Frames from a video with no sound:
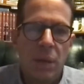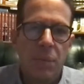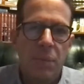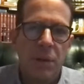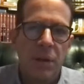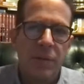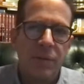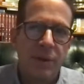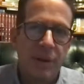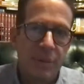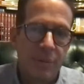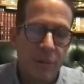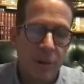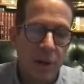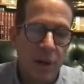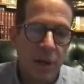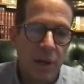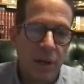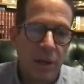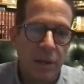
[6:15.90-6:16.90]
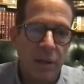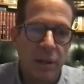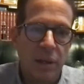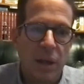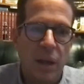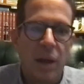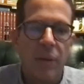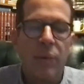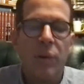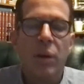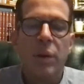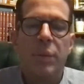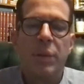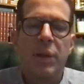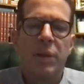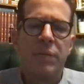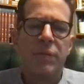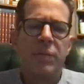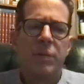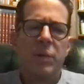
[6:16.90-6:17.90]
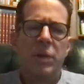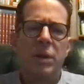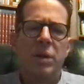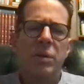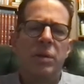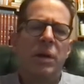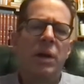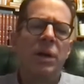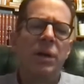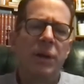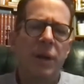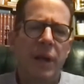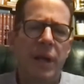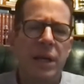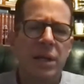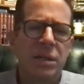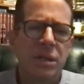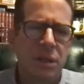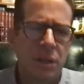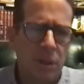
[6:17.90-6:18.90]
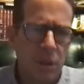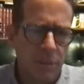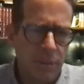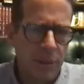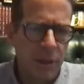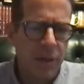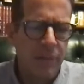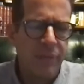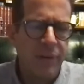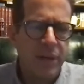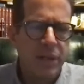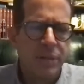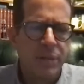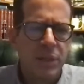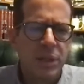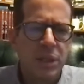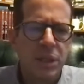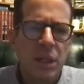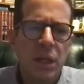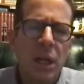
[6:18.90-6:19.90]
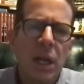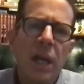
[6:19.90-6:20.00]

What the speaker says: But if I'm right, I want to make 40 to 100x on my investments.